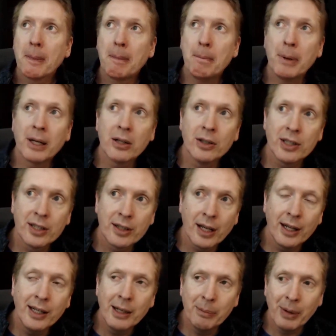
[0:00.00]
Because
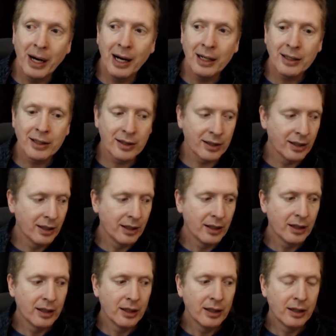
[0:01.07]
in the past,
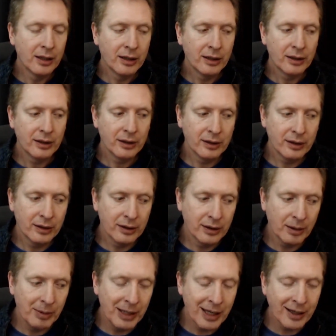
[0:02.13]
I
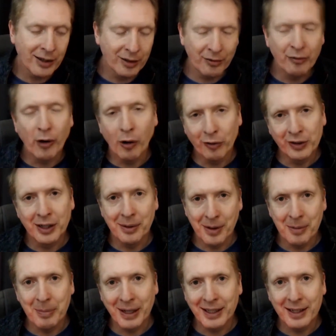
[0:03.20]
mean, I got involved in the
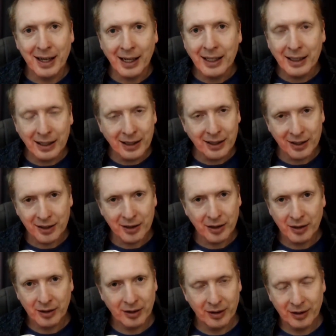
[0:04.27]
mid 90s.
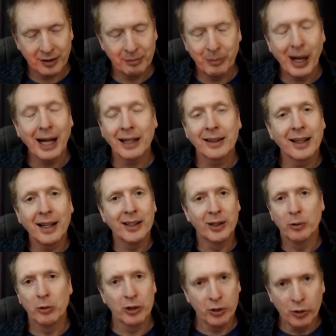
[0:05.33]
Back then, there
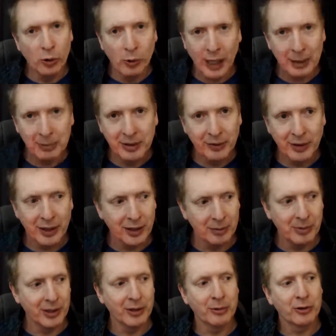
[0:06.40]
was no web
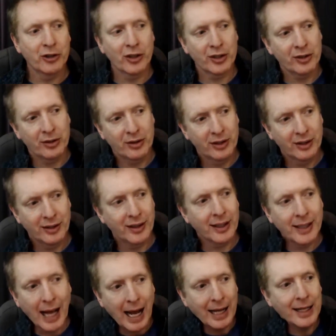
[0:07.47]
development, there was just the
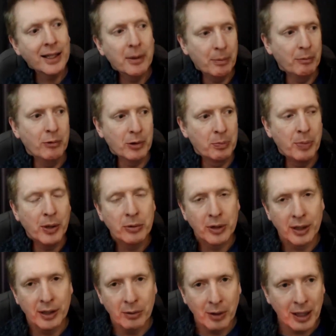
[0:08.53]
guy that was
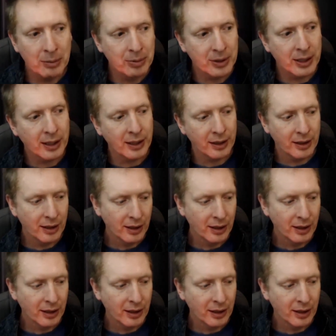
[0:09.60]
building the website.